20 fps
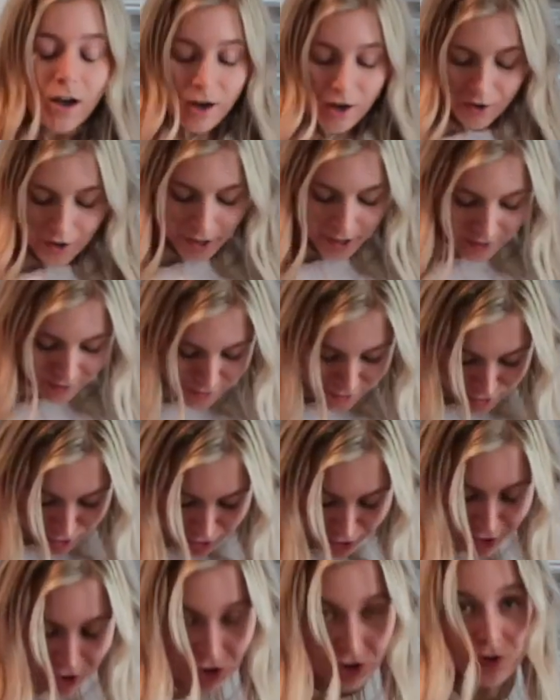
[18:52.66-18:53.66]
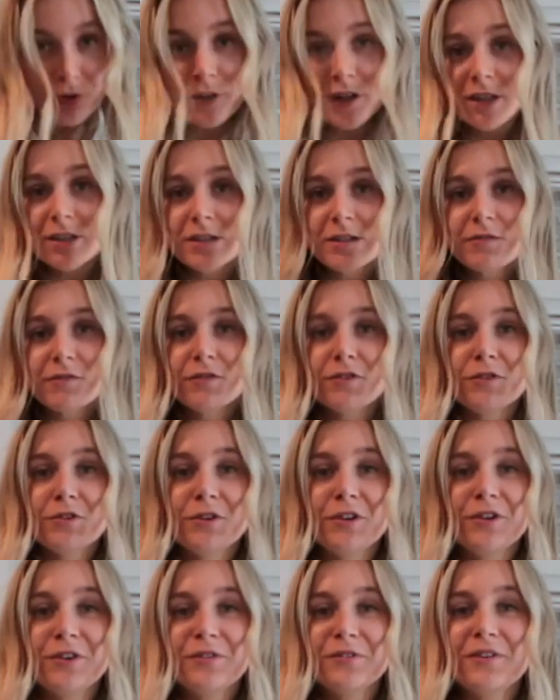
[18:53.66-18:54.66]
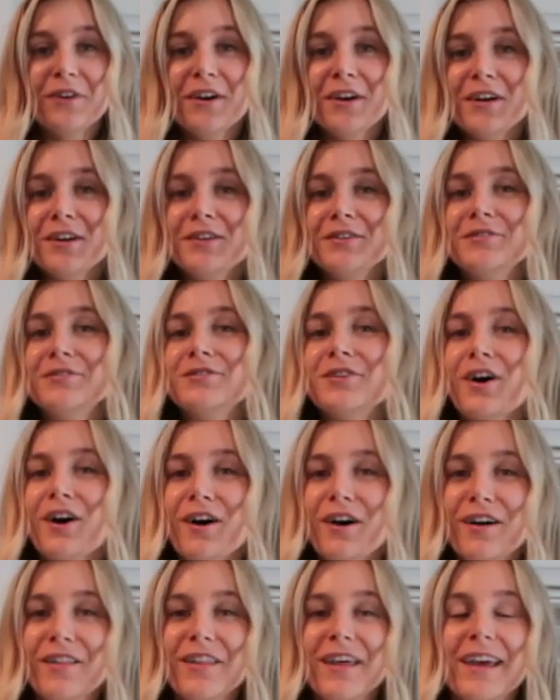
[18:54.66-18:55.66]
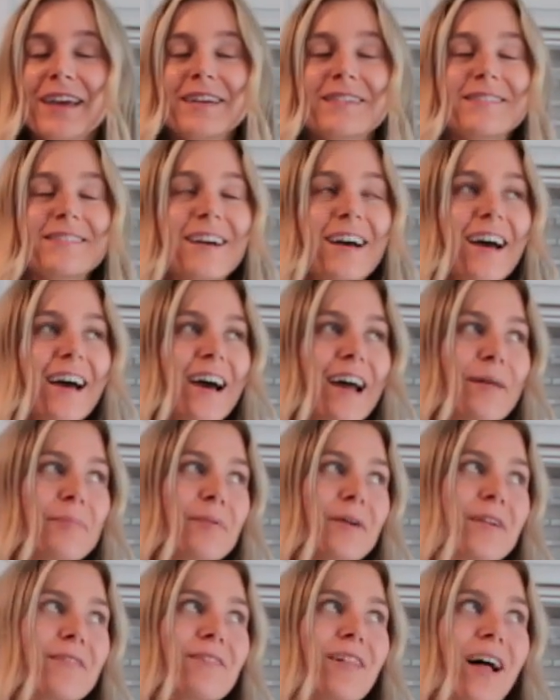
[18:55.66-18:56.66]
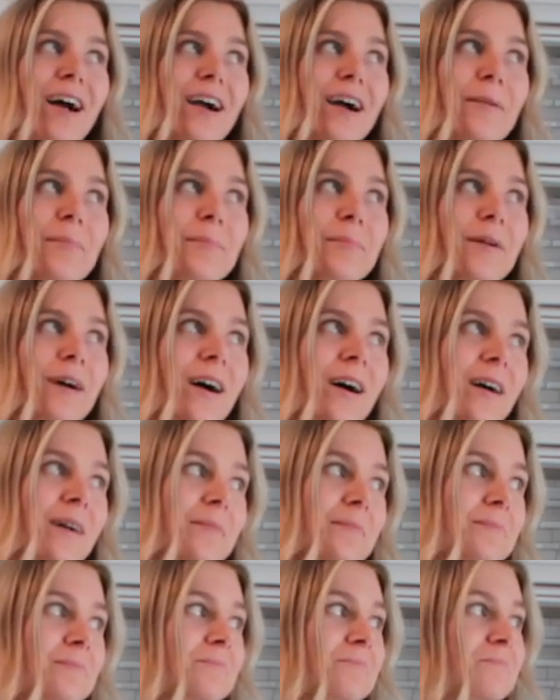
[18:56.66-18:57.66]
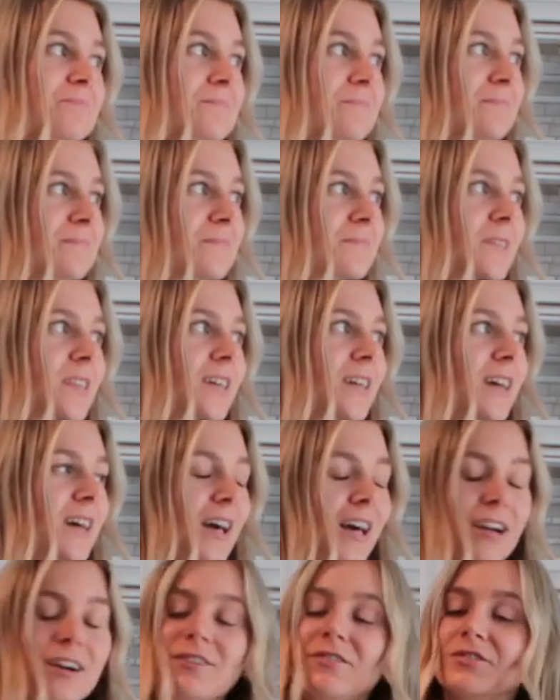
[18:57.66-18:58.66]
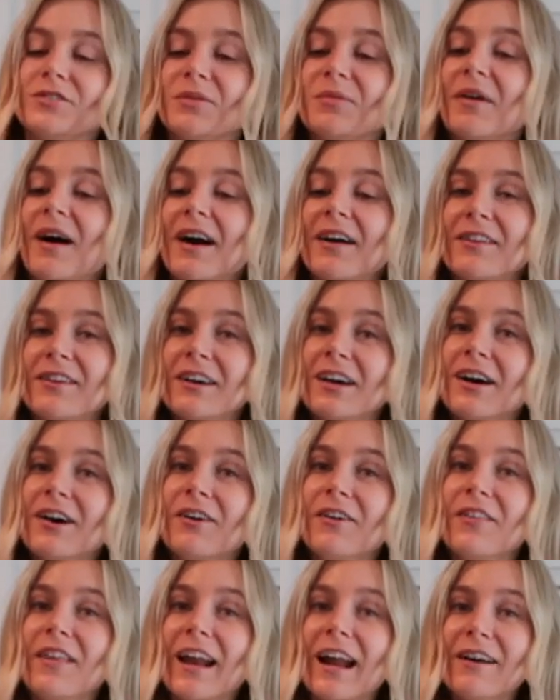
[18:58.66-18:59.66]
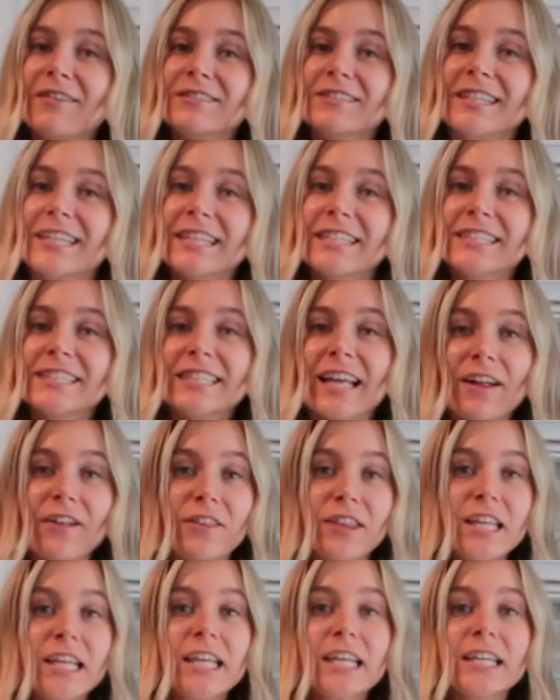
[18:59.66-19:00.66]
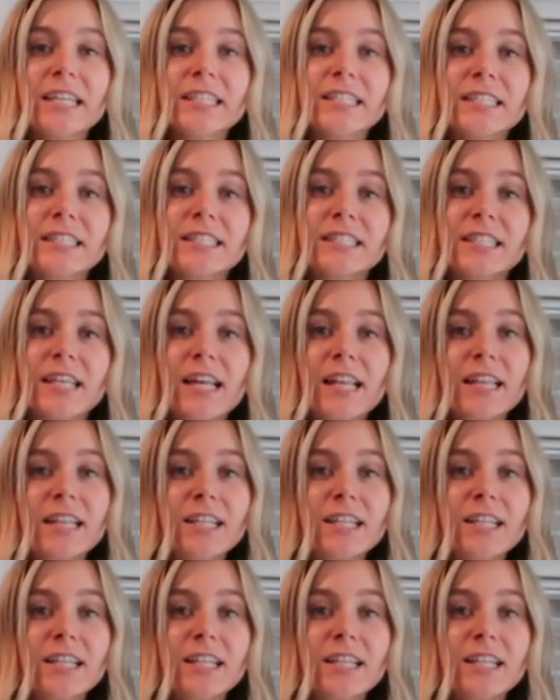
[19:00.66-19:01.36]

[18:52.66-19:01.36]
Oh yeah, these are the shorts. If you saw, like, I put a vlog up, it was a while ago, that I was gonna sell these.